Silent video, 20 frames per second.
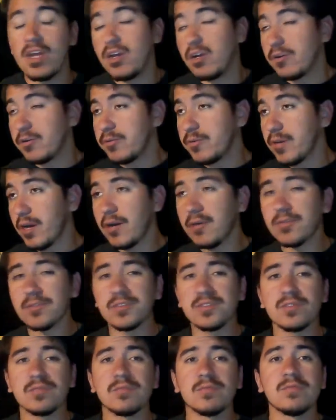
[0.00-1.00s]
Who
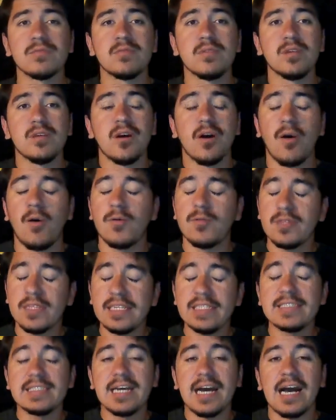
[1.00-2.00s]
knows? Only
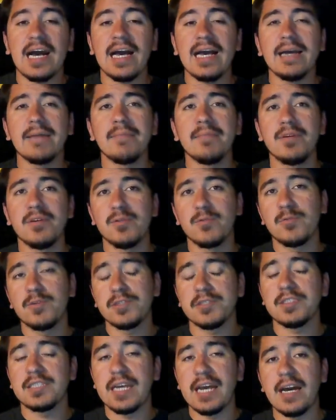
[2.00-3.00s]
time will
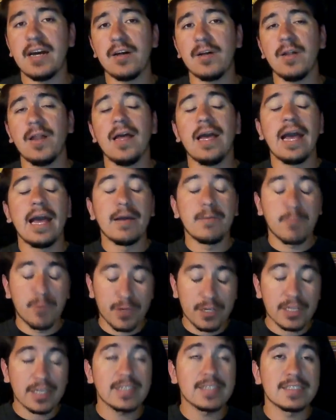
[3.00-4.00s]
tell, and we're
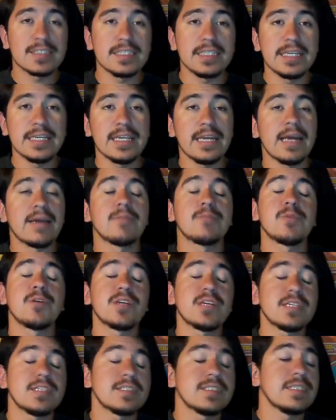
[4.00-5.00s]
going to see it, and we're
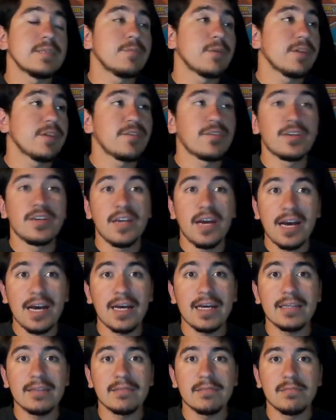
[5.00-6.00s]
going to see whether or
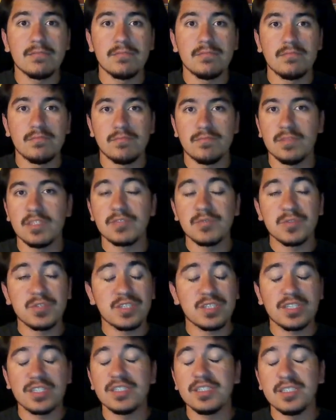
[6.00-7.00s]
not this was a
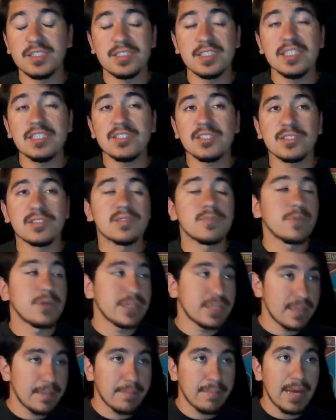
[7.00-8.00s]
good decision to bring
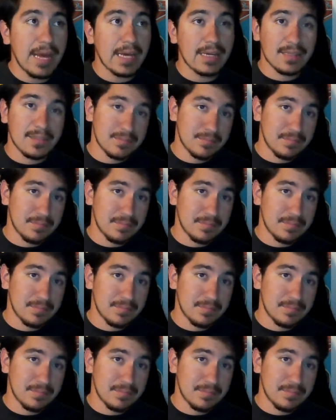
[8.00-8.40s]
them back.